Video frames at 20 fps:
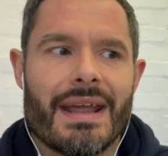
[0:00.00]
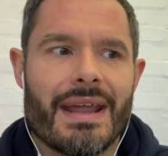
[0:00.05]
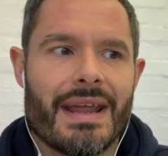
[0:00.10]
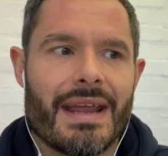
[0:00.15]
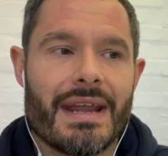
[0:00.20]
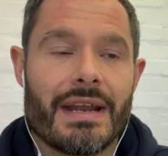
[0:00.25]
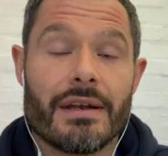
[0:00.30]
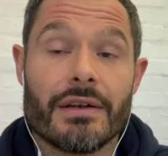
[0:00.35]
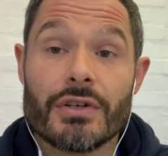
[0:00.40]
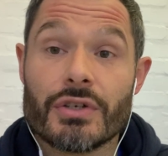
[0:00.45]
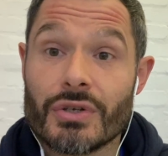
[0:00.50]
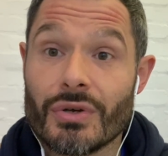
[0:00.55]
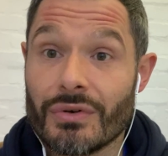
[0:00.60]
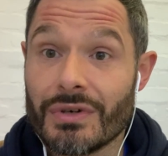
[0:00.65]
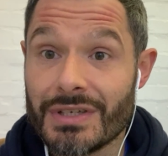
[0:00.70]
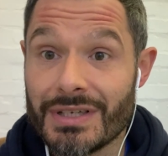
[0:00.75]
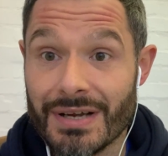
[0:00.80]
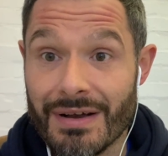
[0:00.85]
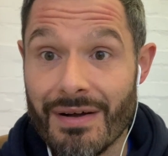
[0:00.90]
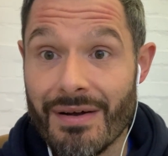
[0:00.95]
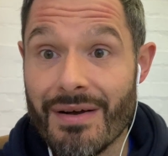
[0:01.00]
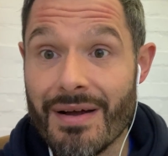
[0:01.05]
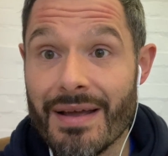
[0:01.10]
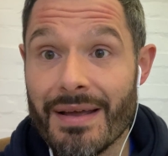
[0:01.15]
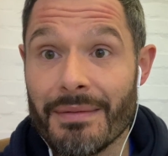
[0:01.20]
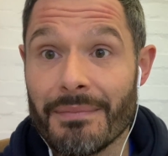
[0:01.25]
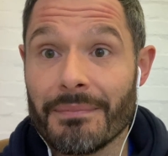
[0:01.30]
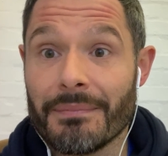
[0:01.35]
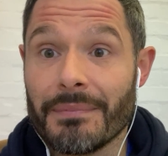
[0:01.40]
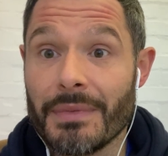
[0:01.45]
it took
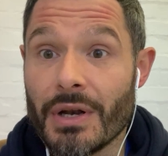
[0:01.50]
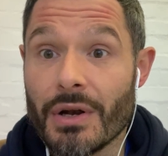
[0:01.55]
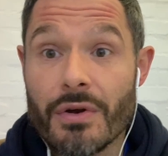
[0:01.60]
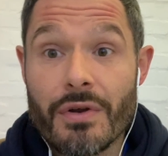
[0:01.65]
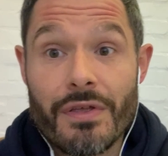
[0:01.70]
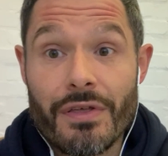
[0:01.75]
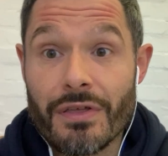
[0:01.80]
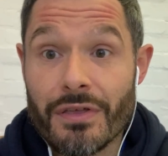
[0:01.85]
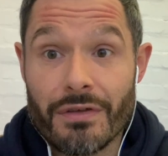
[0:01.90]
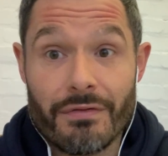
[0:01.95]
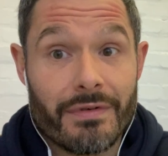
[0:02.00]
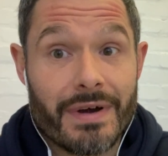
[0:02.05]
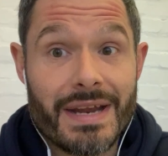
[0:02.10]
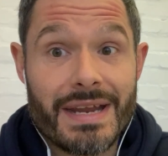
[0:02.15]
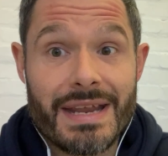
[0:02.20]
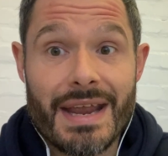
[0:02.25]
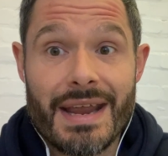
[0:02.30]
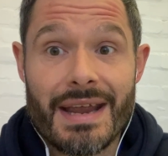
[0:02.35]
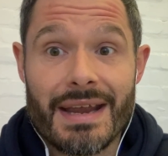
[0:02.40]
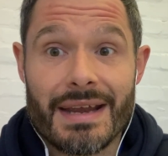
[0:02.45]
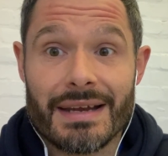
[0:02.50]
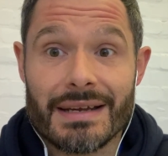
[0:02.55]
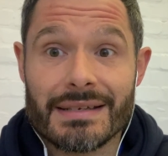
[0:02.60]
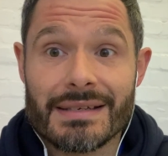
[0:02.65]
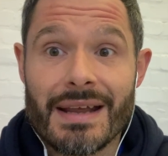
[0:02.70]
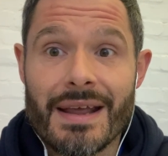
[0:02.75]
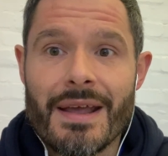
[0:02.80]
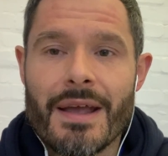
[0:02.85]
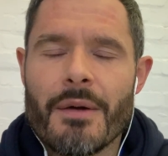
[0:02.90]
time you know 3 years